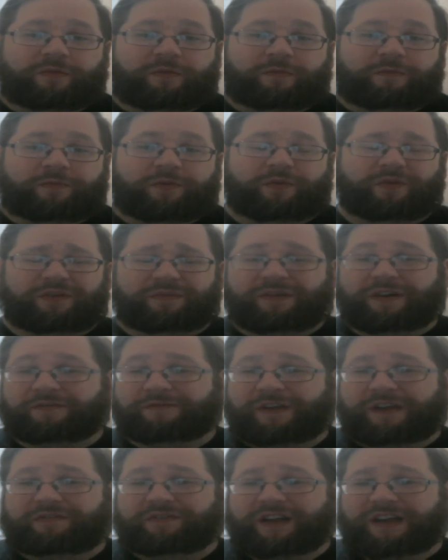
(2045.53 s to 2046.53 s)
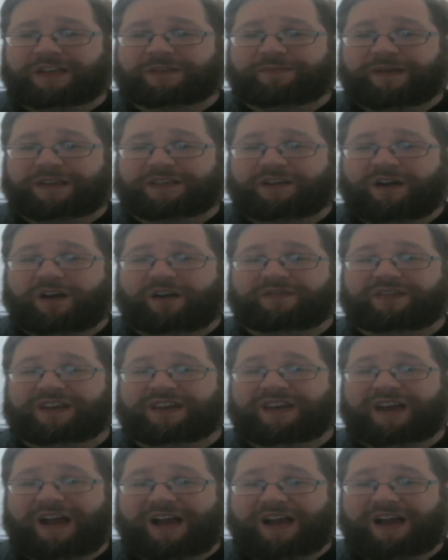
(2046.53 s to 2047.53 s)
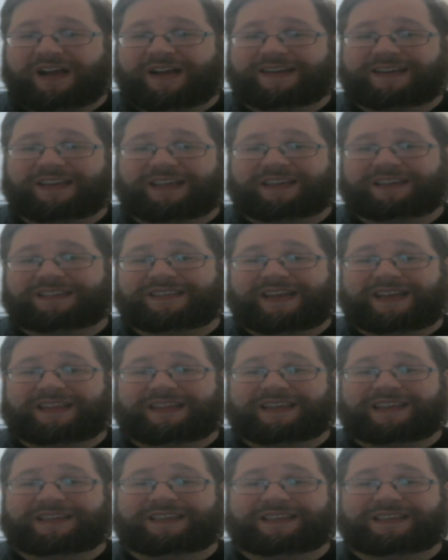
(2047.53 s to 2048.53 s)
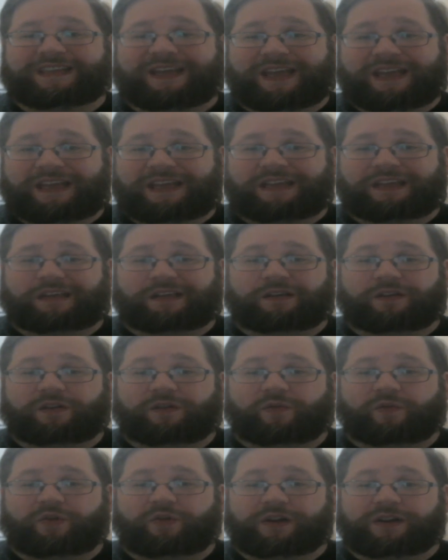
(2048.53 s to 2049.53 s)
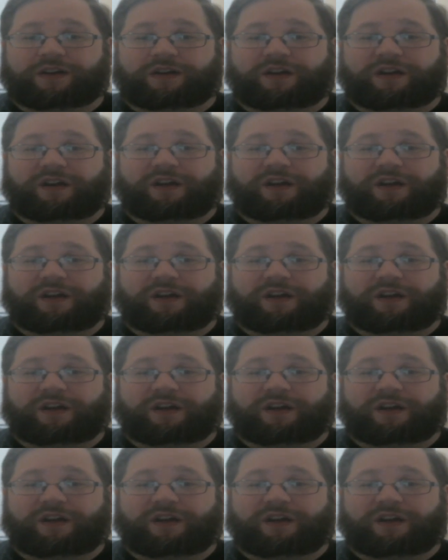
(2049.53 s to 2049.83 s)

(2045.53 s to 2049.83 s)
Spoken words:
But one of my favorite aspects of 9 is that they take what